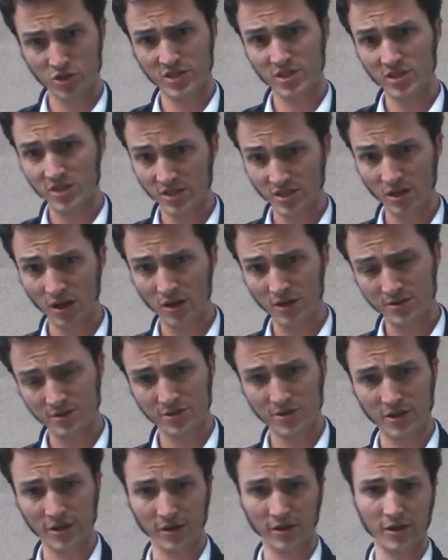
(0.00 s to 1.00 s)

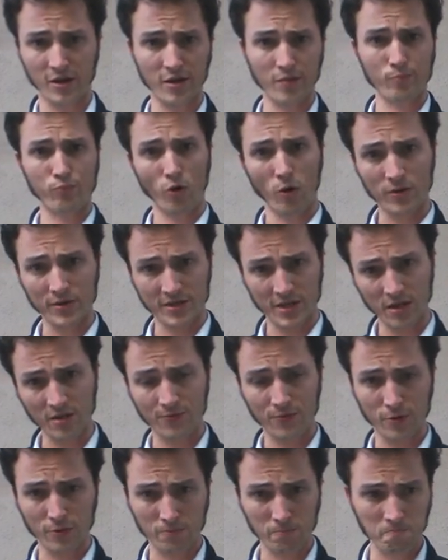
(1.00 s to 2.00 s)
signs like a broken
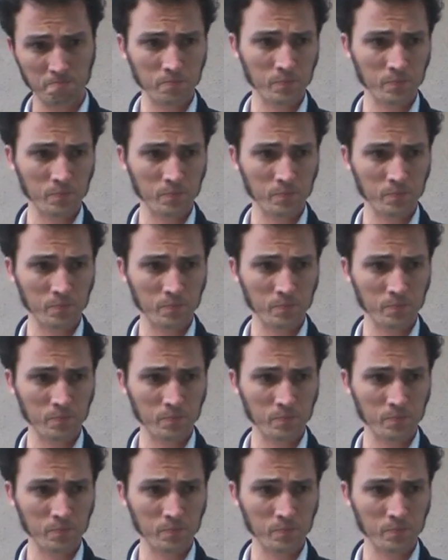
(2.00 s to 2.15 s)
telephone,